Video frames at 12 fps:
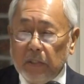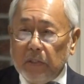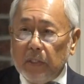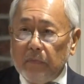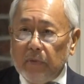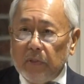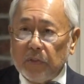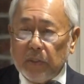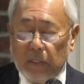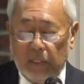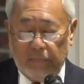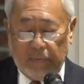
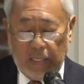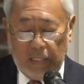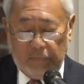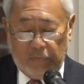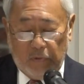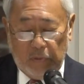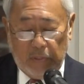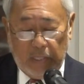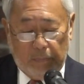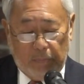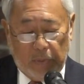University of California at